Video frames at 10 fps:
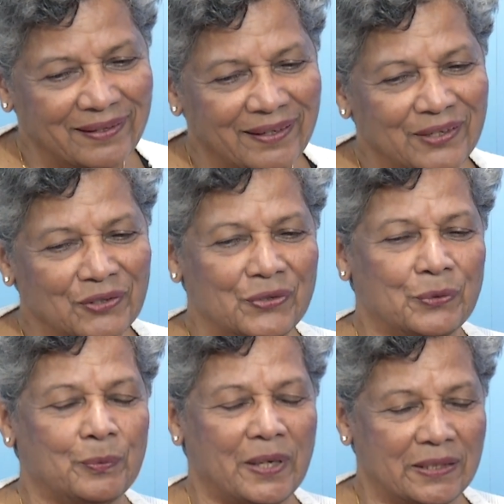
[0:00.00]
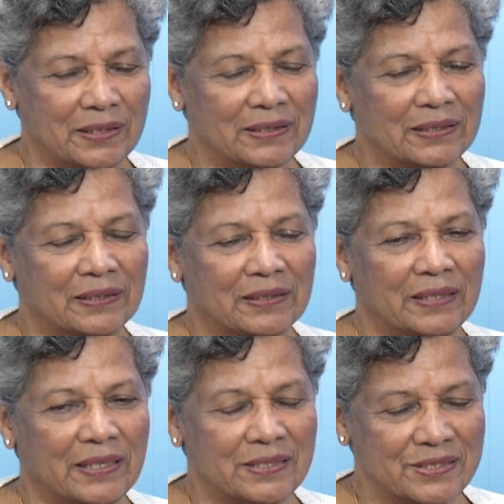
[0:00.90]
You know, the one
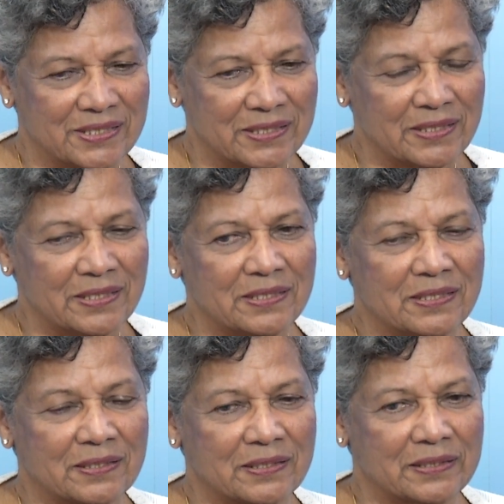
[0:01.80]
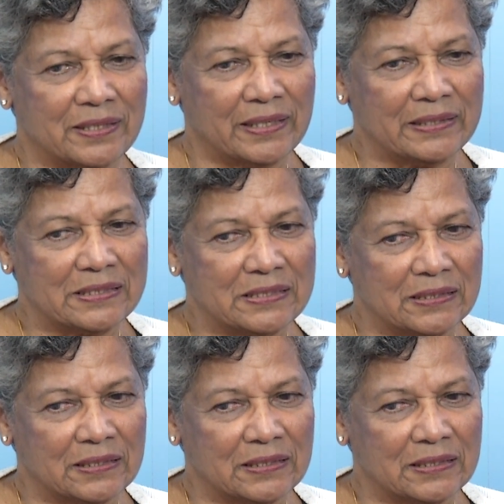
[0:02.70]
incident that